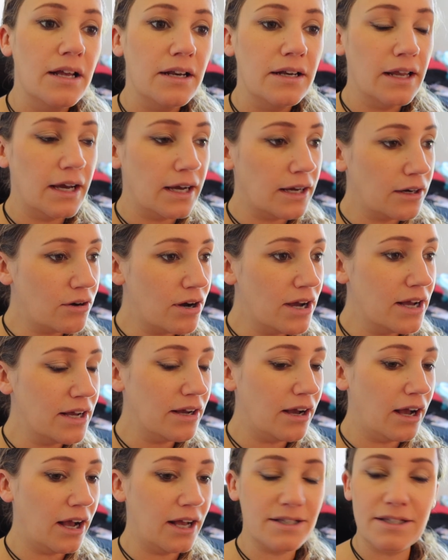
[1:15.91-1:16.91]
Now,
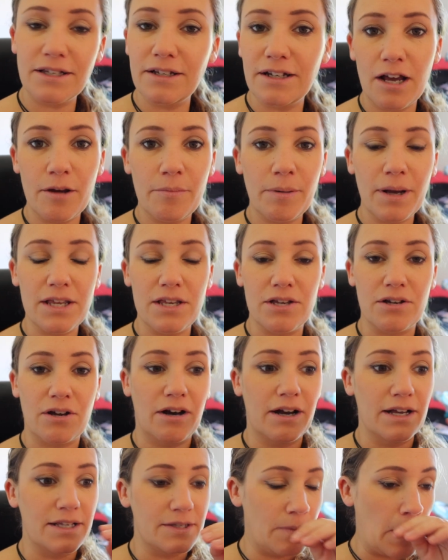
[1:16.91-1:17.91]
I don't know about you
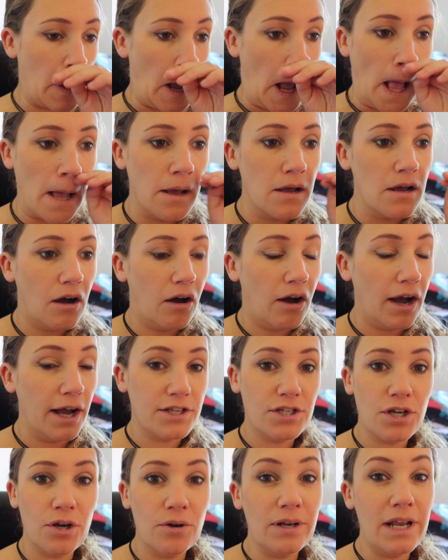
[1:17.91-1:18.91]
guys, but I
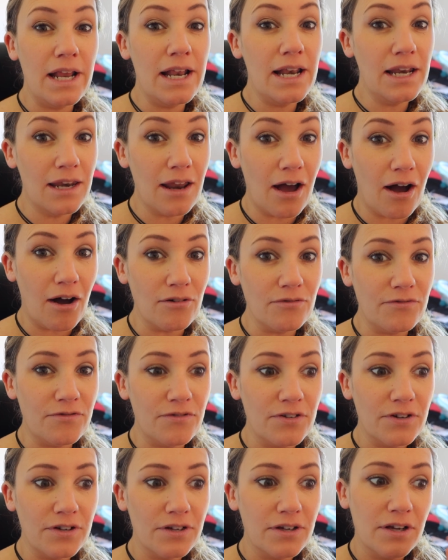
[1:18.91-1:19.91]
totally
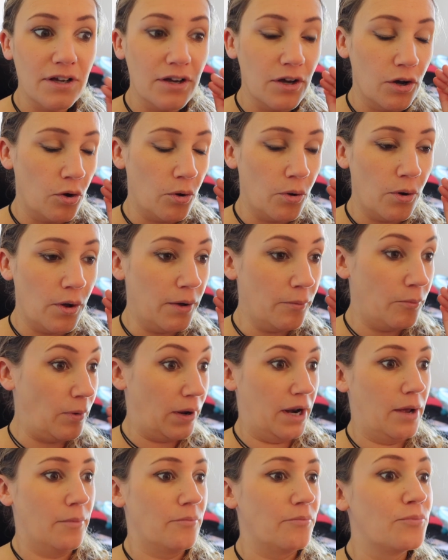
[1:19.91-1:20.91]
love
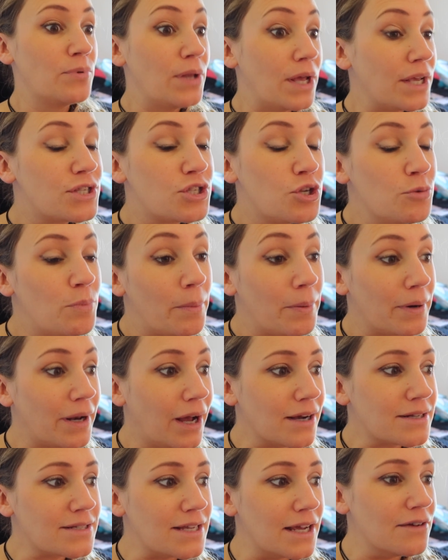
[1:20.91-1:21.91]
when I'm like super
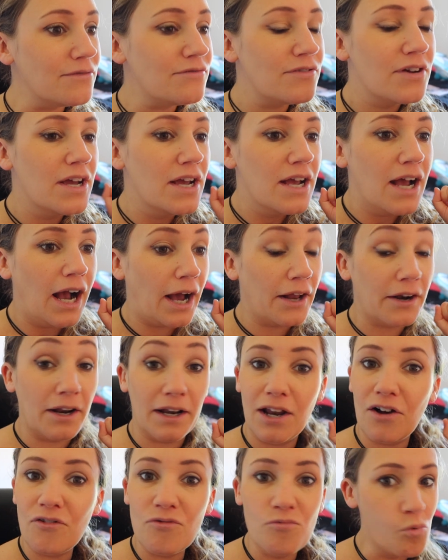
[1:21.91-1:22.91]
productive and I
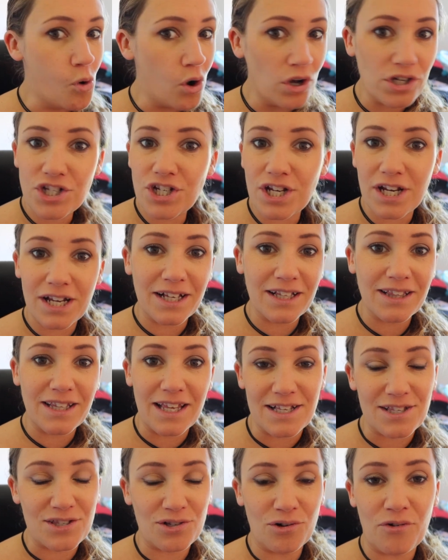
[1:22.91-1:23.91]
love watching
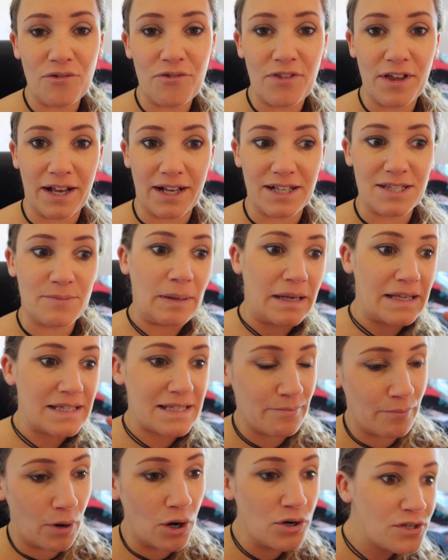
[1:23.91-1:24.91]
these sort of things because
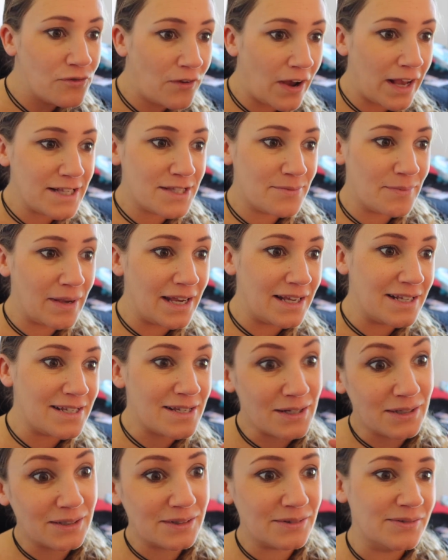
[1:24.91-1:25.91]
it motivates me
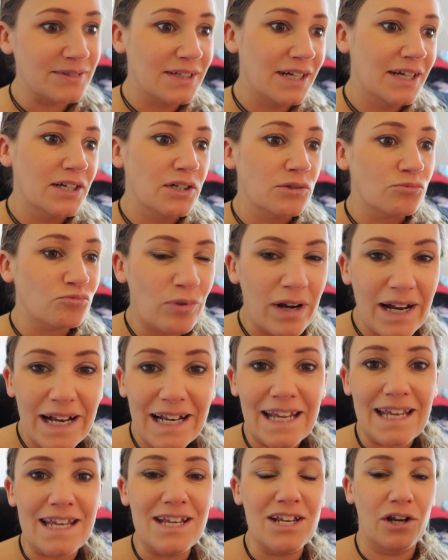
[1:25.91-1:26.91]
to
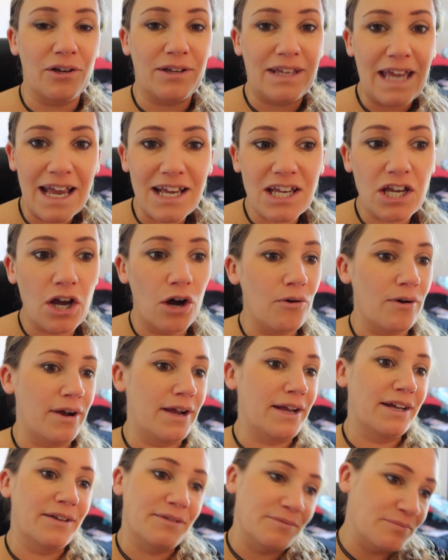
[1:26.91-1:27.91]
really, you know, get
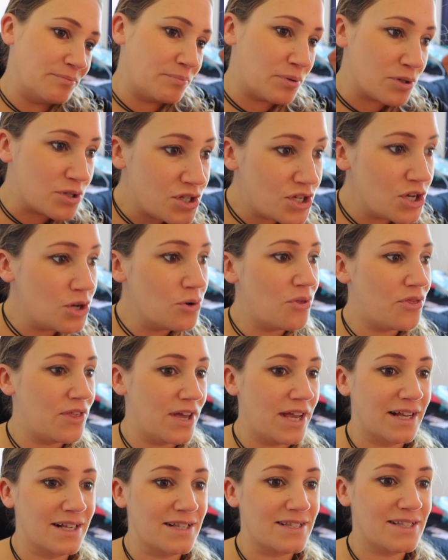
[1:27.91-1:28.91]
going and pursue
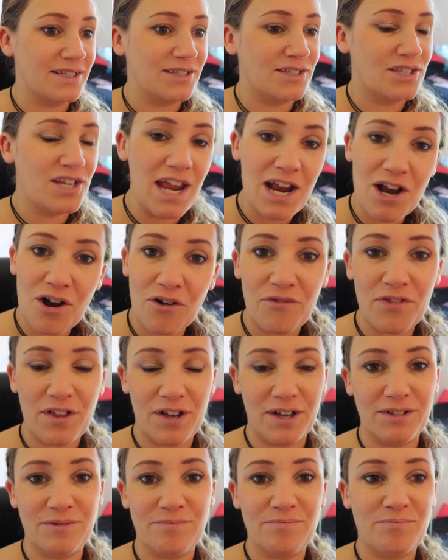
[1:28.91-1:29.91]
things and tick off
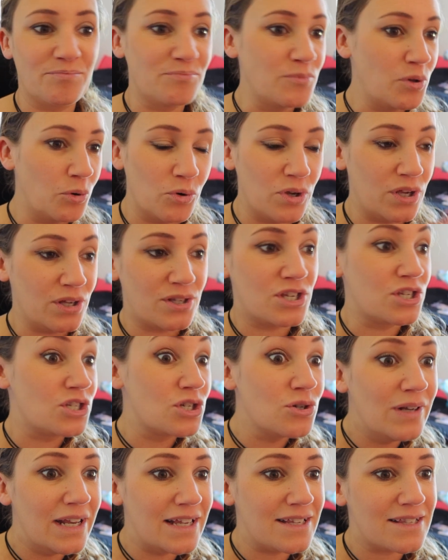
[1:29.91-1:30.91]
that all your
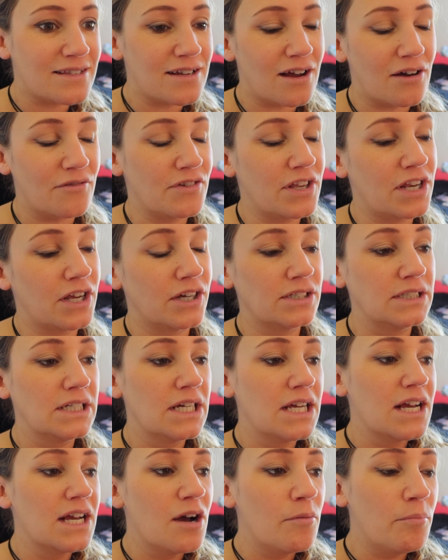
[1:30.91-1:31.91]
to-do list stuff, you know.
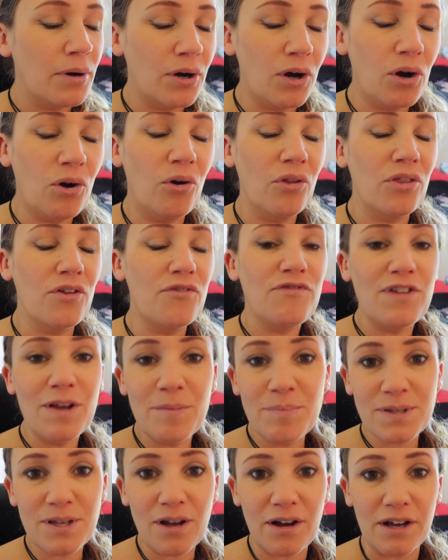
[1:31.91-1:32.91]
But on the
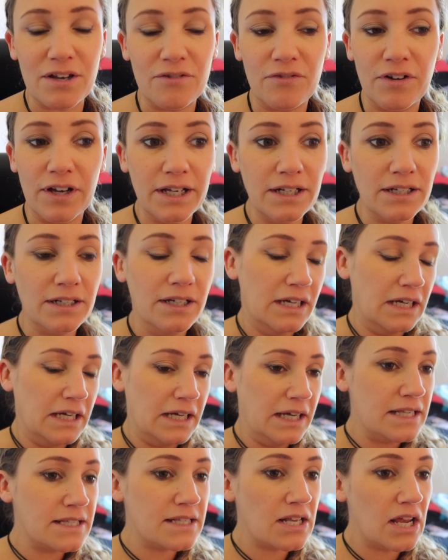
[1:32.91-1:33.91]
flip side of it,
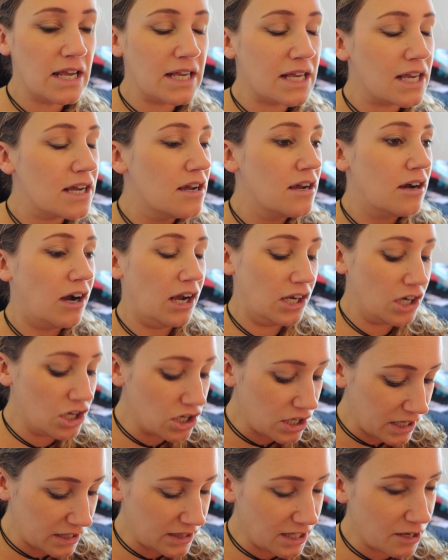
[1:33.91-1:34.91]
it's like I
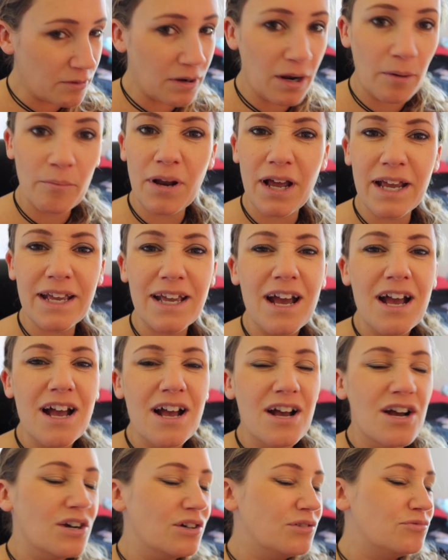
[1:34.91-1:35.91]
look at them and I'm like,
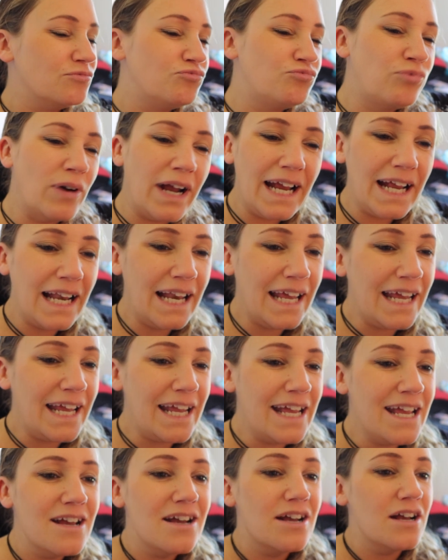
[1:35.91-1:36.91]

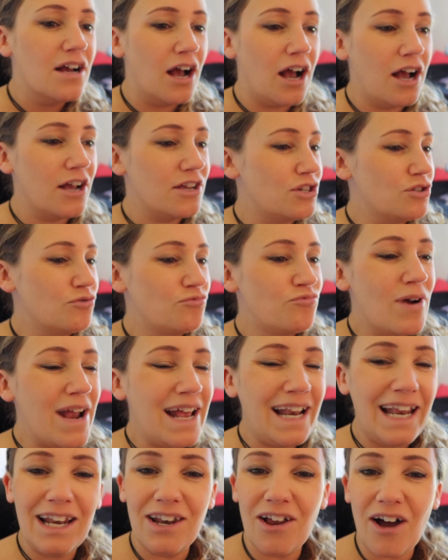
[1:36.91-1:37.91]
really? Are you
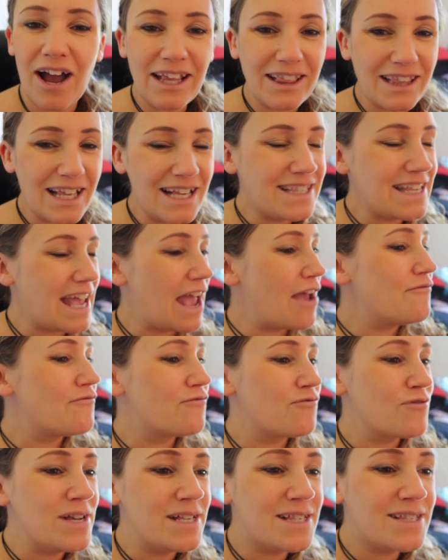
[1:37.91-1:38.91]
really like this
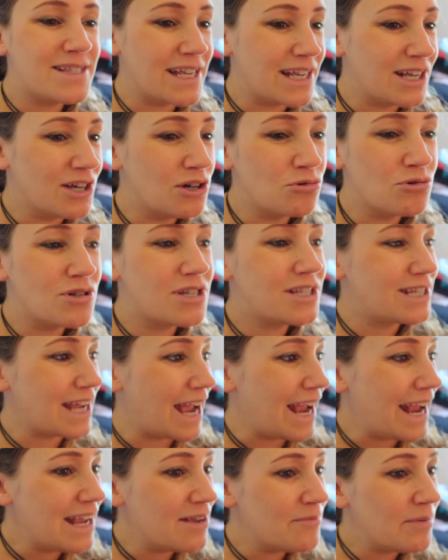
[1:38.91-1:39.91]
every single
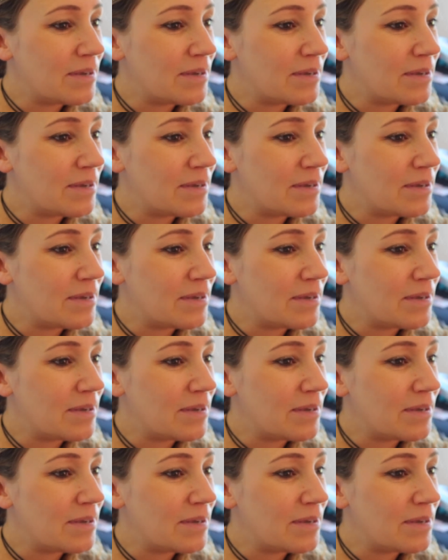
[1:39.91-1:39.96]
day?